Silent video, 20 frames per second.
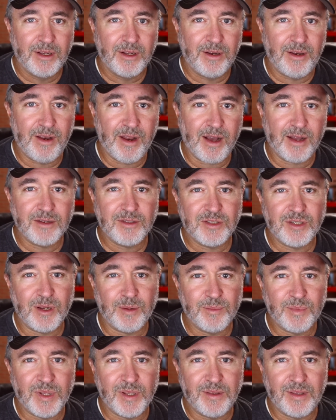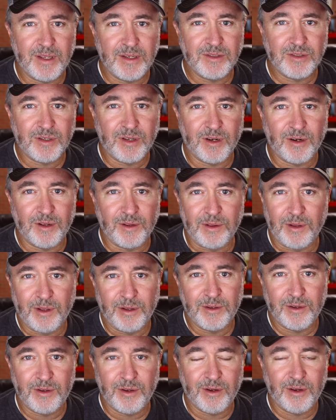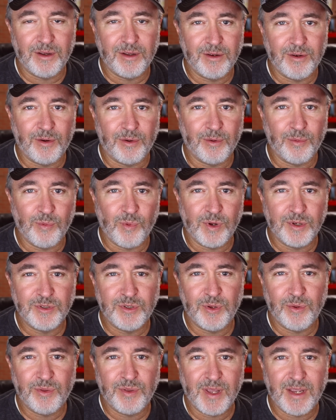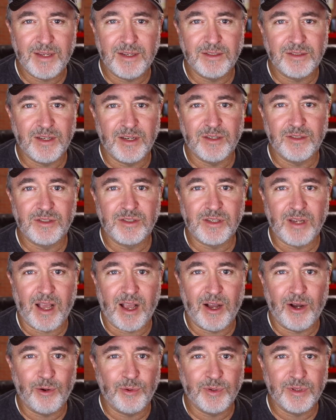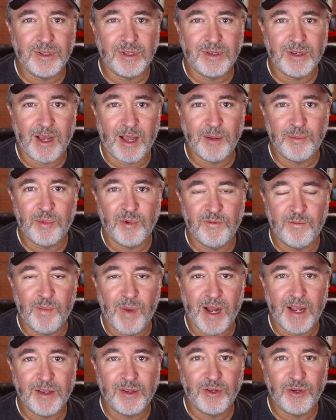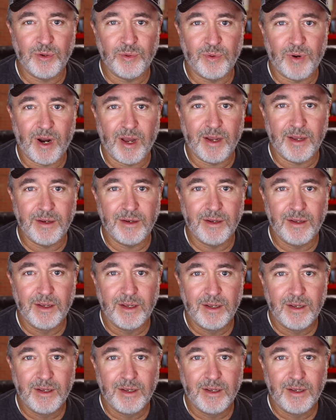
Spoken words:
not something that's going to look good or what you think is in style with the type of bike you ride.